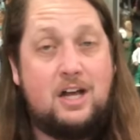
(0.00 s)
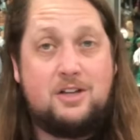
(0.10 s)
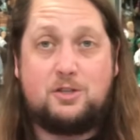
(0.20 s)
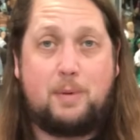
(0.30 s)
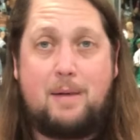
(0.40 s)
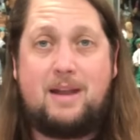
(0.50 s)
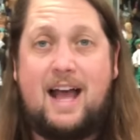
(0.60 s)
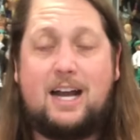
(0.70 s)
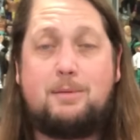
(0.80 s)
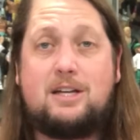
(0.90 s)
So probably not
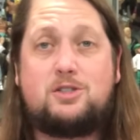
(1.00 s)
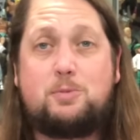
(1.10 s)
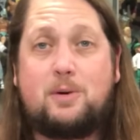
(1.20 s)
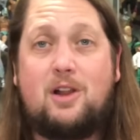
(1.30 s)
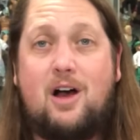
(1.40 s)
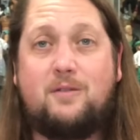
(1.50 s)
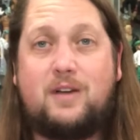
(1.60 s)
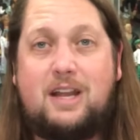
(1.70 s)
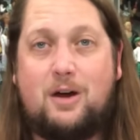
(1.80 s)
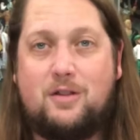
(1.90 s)
going to be a super long
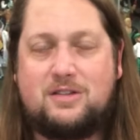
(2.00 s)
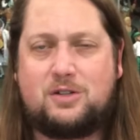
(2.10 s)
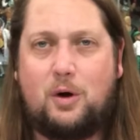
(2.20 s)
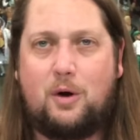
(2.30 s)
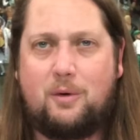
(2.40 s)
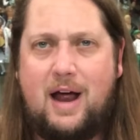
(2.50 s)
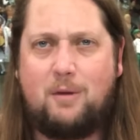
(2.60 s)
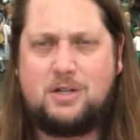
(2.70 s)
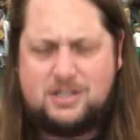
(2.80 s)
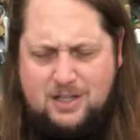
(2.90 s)
video this go around,
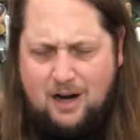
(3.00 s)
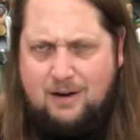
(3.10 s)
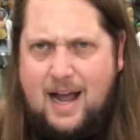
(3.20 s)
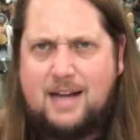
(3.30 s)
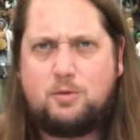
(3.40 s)
which is all right.